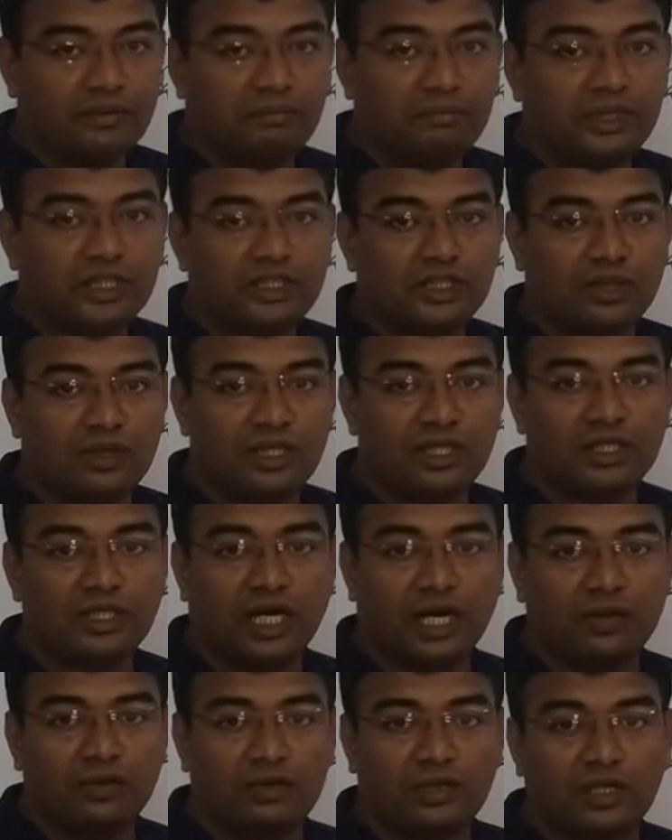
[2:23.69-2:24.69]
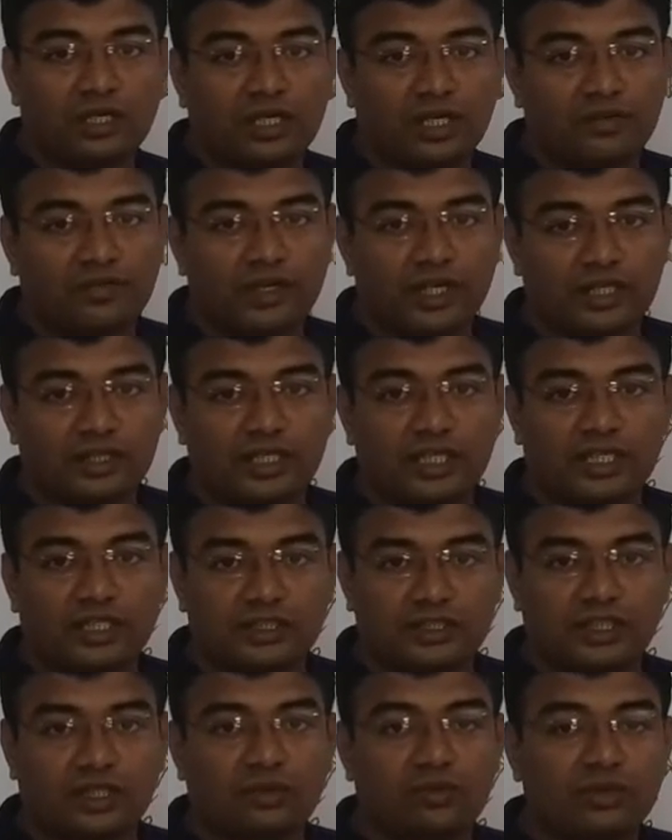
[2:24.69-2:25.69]
Means only the outer covering, that is
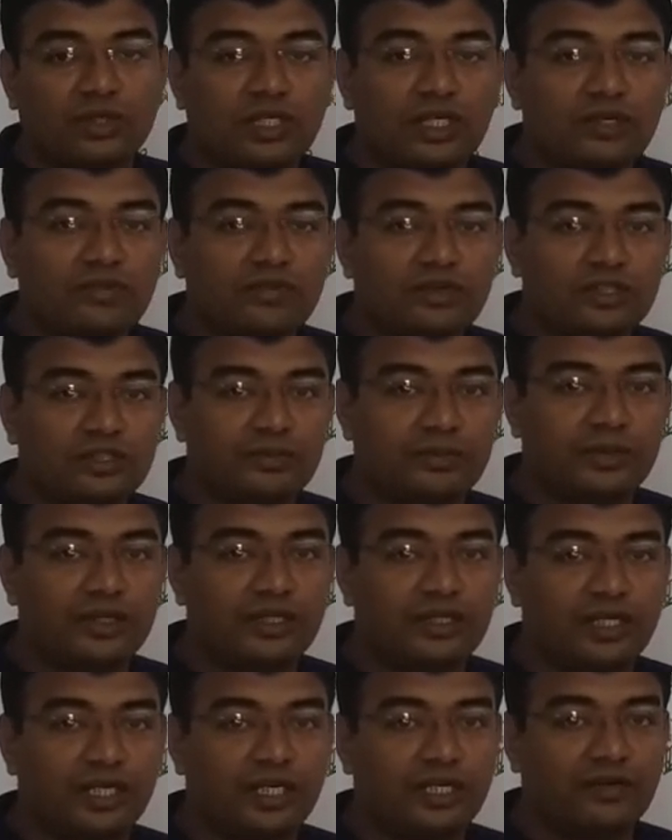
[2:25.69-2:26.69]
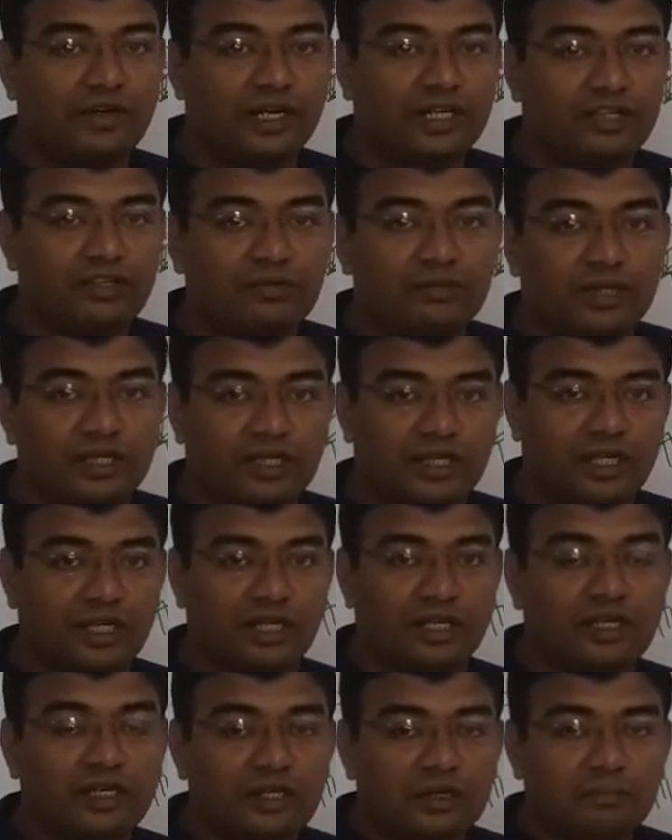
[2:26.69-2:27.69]
the coating, was being radioactive material,